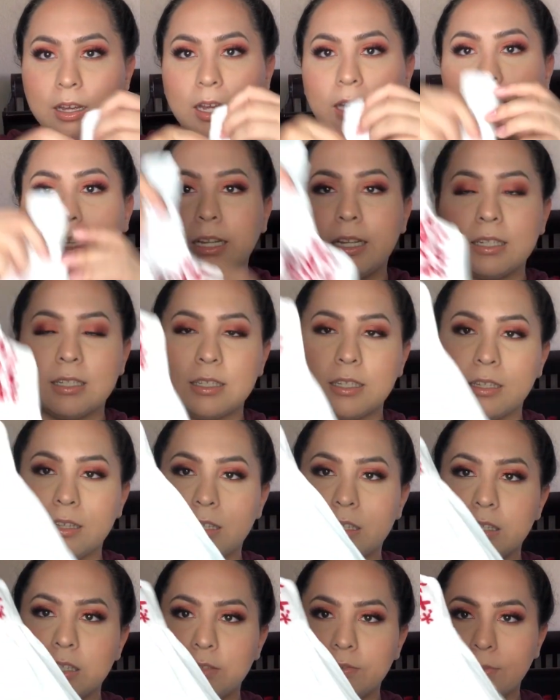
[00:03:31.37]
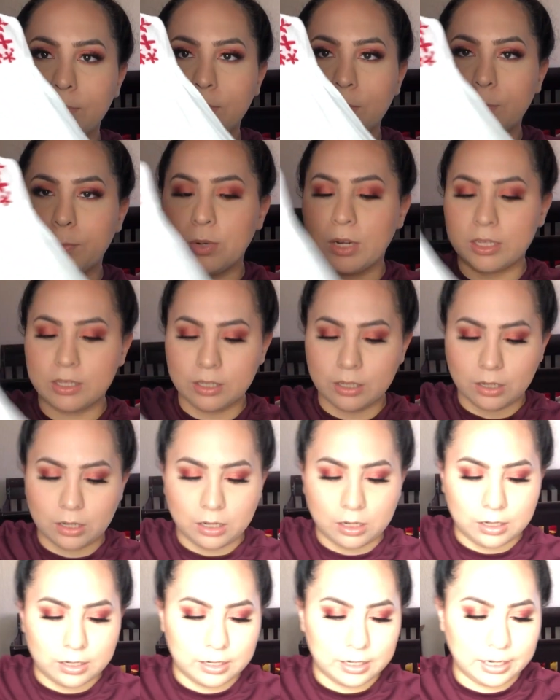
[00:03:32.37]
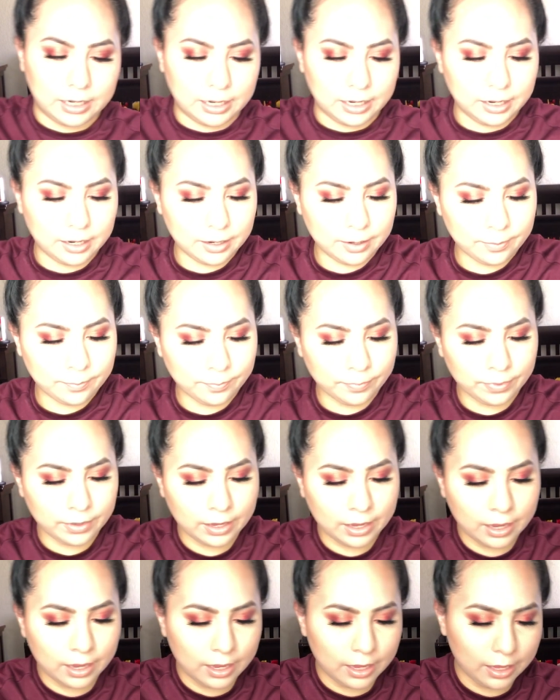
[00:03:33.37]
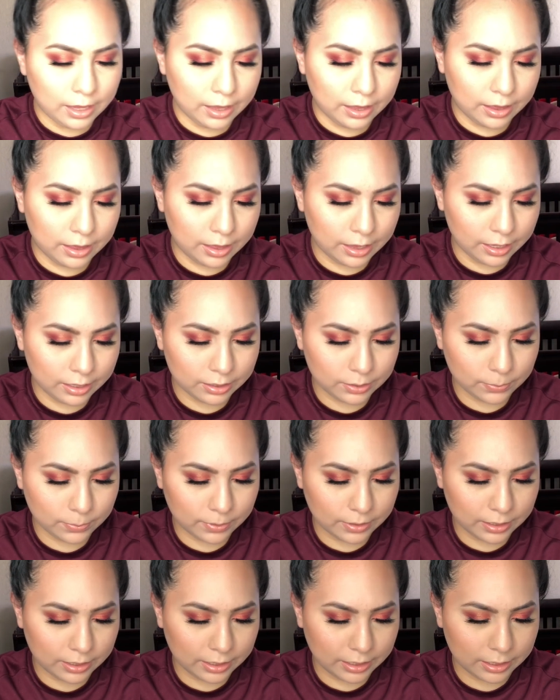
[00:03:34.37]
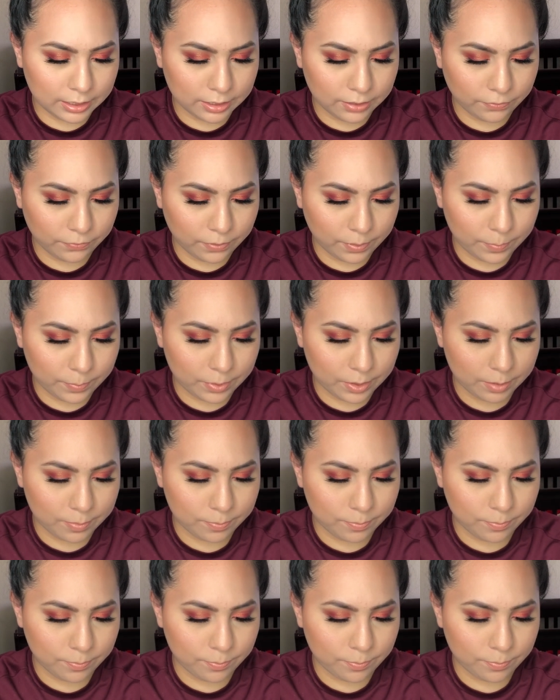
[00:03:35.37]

I guess. This is from the brand Tahari. This one is from the